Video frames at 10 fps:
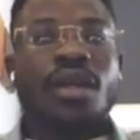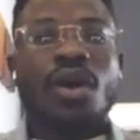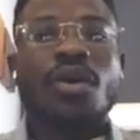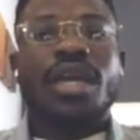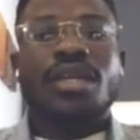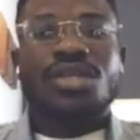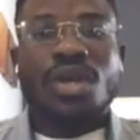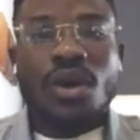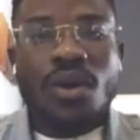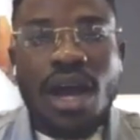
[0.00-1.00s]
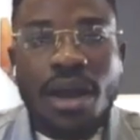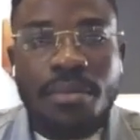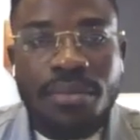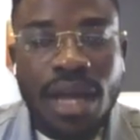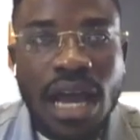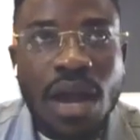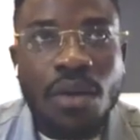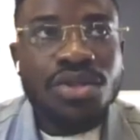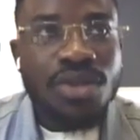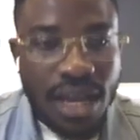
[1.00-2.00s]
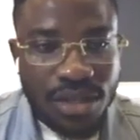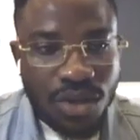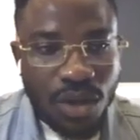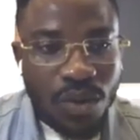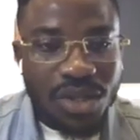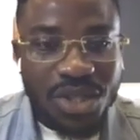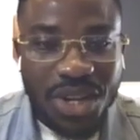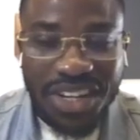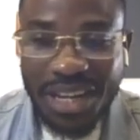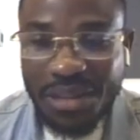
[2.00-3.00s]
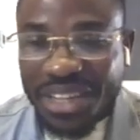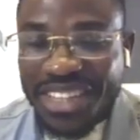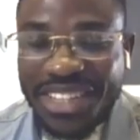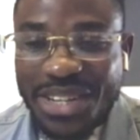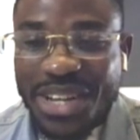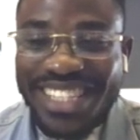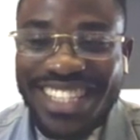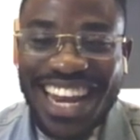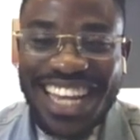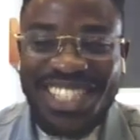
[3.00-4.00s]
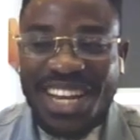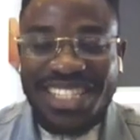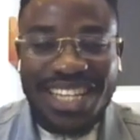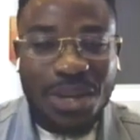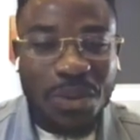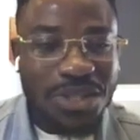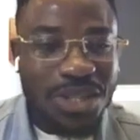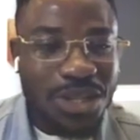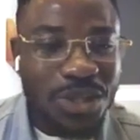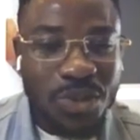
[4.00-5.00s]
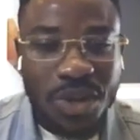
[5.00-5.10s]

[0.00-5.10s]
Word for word: Okay, so I want to ask you, you know, you say Nigerians ask questions.